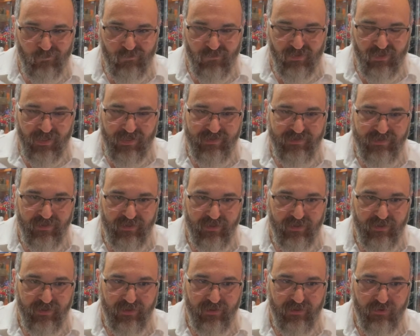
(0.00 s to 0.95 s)
That's
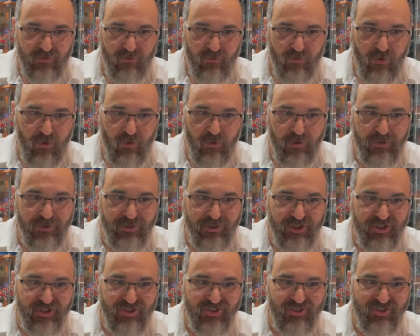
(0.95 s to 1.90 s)
a
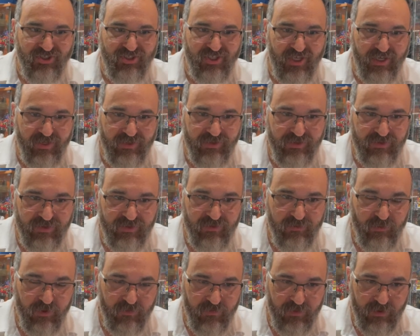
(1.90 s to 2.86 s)
orange six
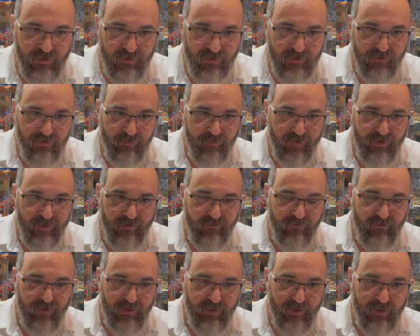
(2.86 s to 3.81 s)
with a little bit
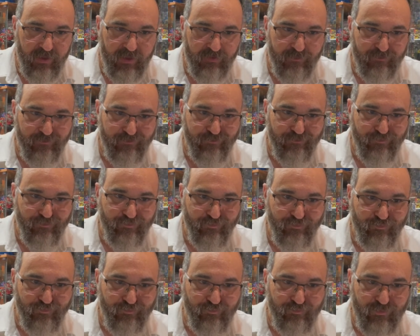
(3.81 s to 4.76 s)
of uh,
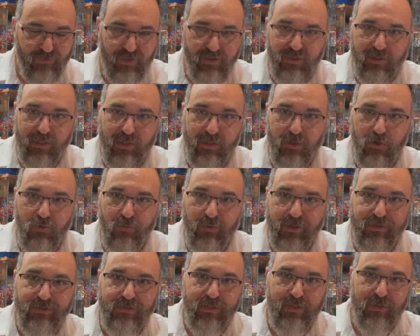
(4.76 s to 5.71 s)
yellow
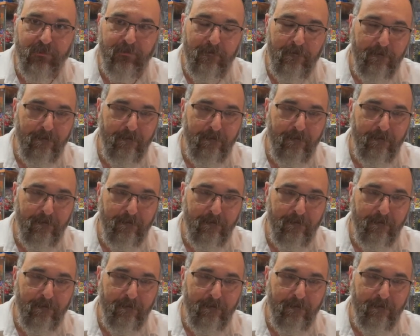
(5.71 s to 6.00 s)
mixed in.